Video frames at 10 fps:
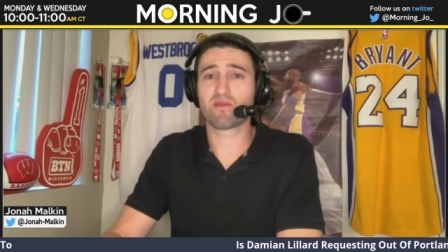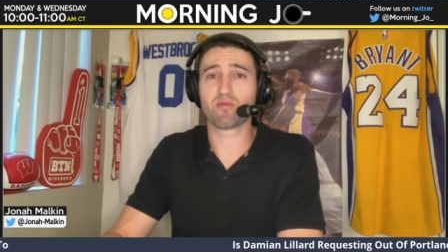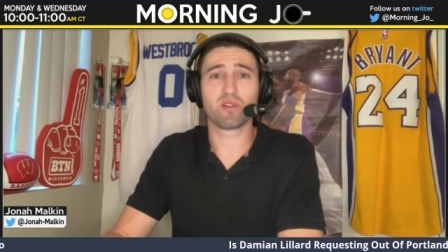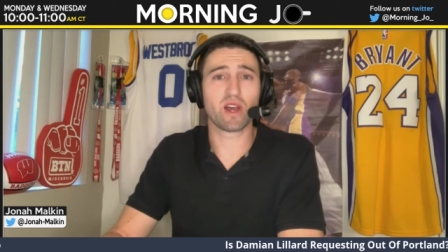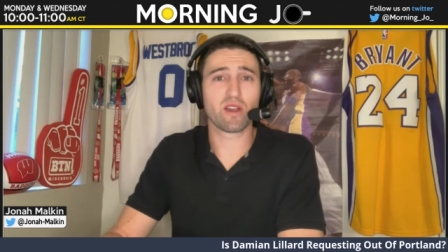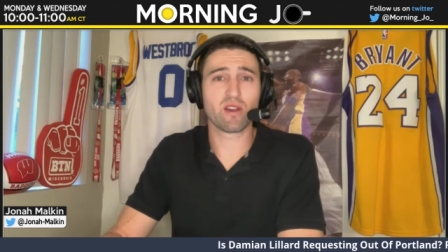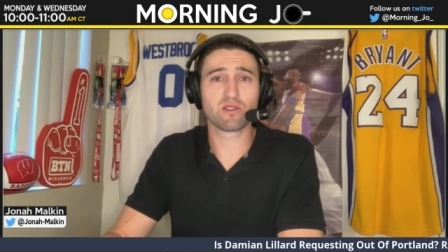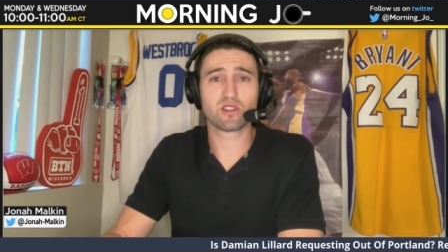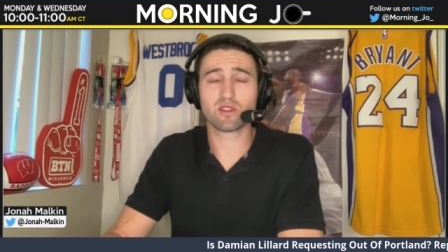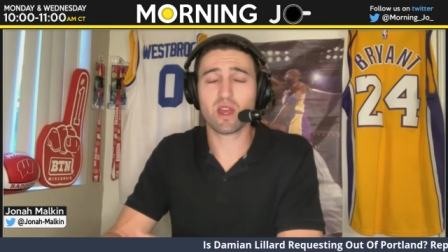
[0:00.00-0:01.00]
for players
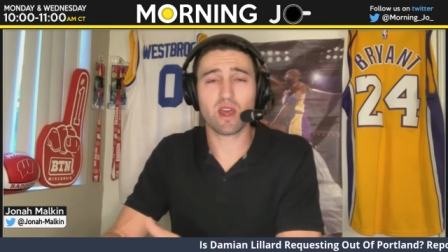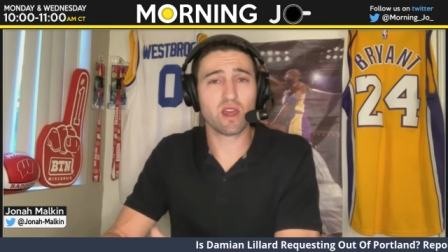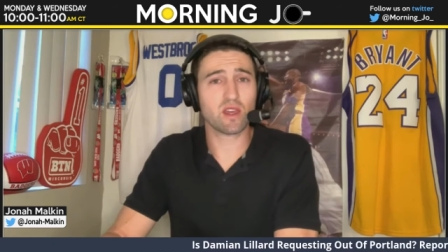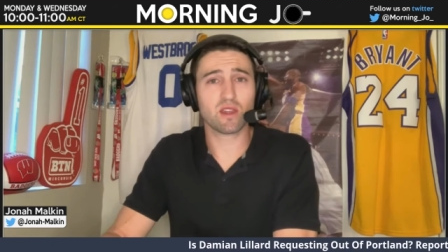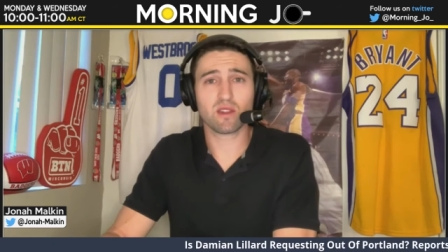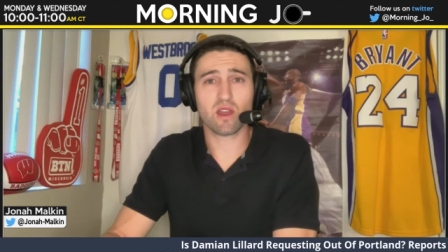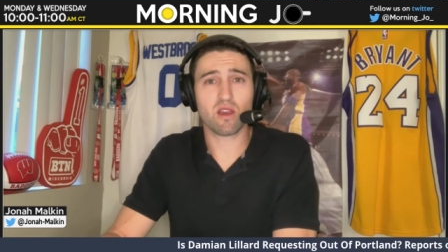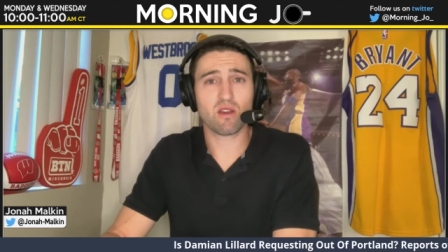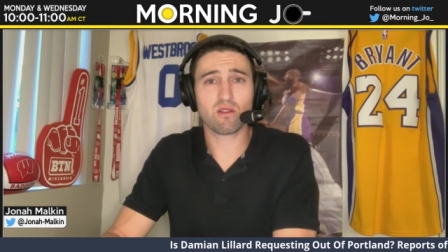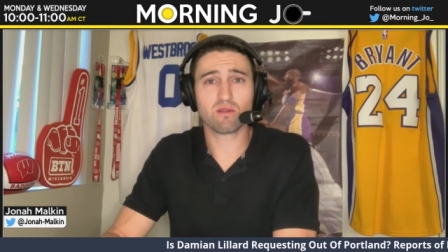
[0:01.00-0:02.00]
staying in
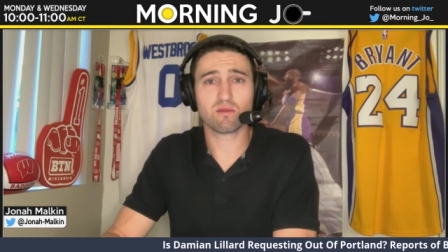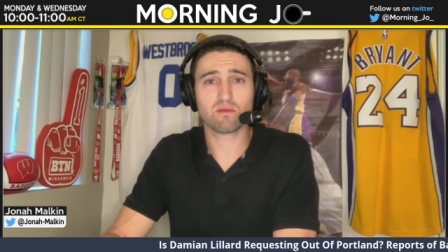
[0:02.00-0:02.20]
their